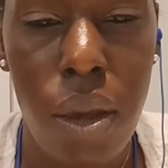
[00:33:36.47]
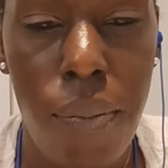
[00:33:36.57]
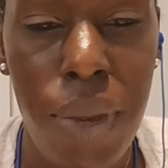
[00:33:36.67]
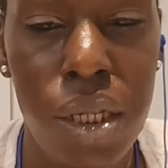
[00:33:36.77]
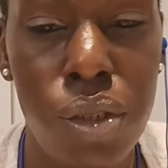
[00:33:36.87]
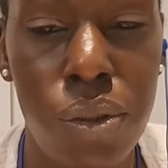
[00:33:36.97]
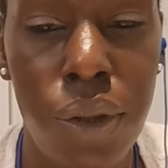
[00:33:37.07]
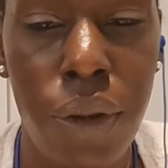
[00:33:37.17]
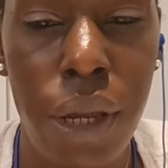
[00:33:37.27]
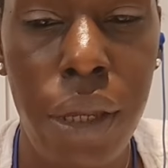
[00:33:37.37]
make sure
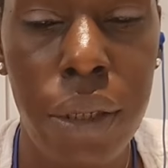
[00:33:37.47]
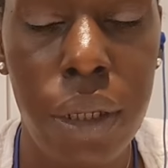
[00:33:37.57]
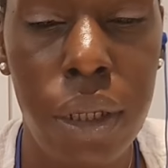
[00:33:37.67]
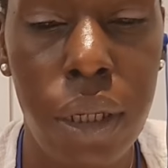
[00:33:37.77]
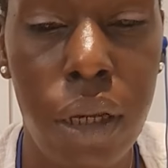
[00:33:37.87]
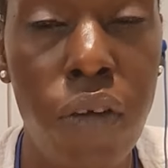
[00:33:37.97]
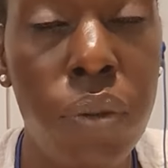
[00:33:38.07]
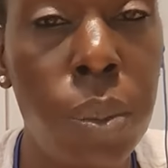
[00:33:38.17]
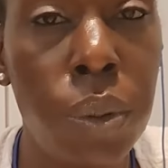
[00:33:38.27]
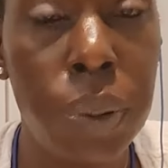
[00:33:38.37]
they're in a
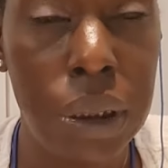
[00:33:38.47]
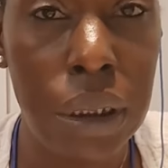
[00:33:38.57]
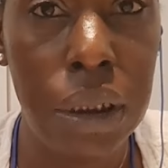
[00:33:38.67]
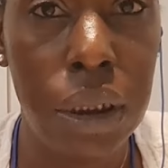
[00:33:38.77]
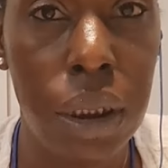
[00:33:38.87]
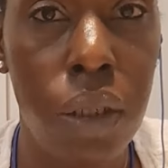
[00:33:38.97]
comfortable position